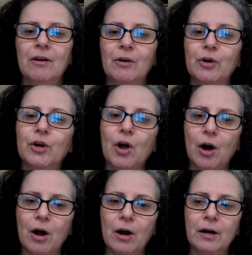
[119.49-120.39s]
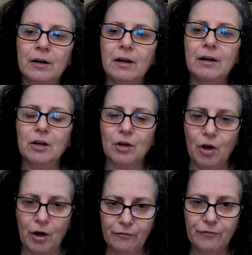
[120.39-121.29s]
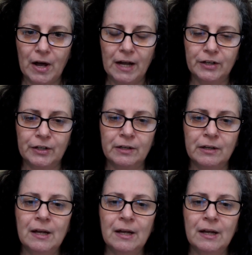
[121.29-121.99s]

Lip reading: Her car caught fire